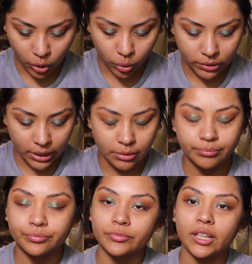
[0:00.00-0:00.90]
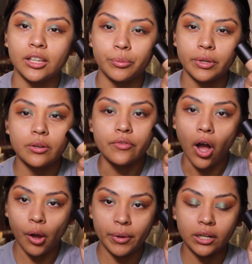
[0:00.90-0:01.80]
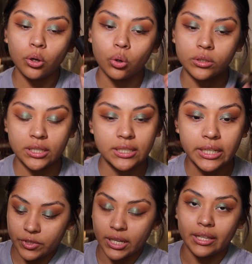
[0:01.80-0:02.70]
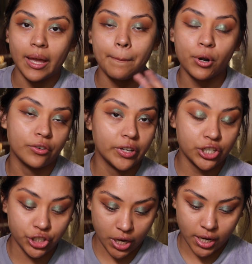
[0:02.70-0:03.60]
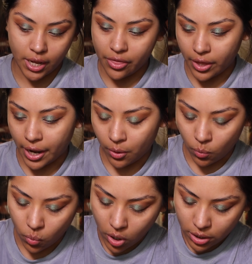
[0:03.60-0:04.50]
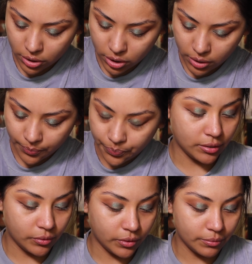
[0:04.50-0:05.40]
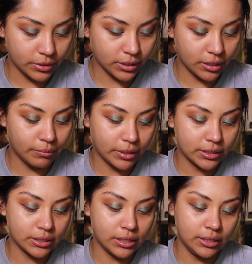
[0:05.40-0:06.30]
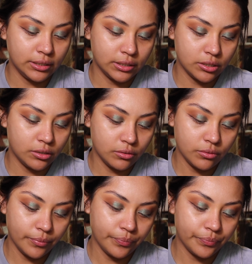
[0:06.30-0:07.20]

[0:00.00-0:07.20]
golden. A little bit of almond and golden to get that perfect shade that I want. So I'm just going to mix these two.